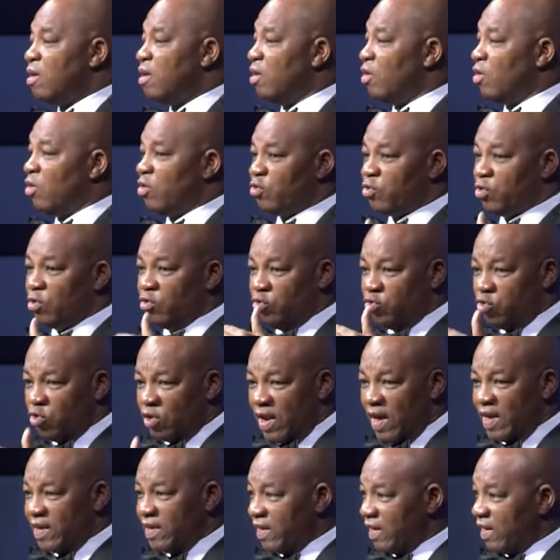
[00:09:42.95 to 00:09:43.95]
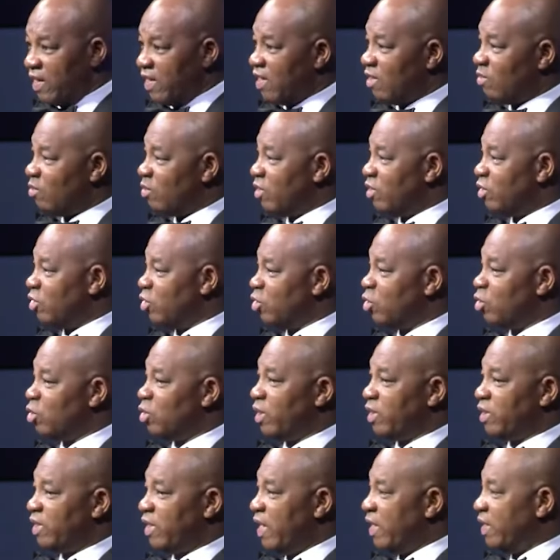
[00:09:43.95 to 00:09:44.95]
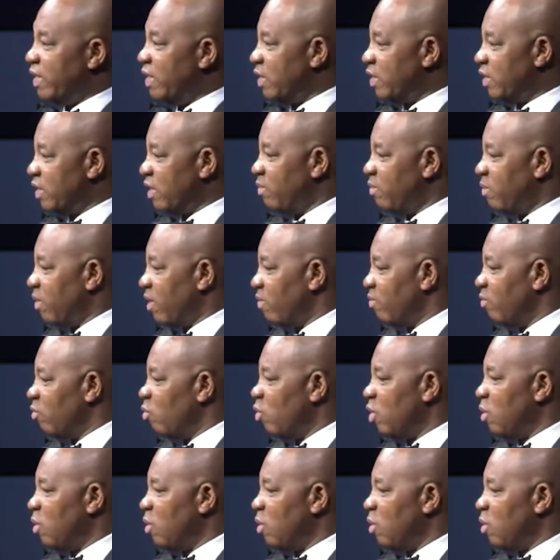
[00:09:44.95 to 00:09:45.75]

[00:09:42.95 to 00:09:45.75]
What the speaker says: You know, so July again we'll do, and then December.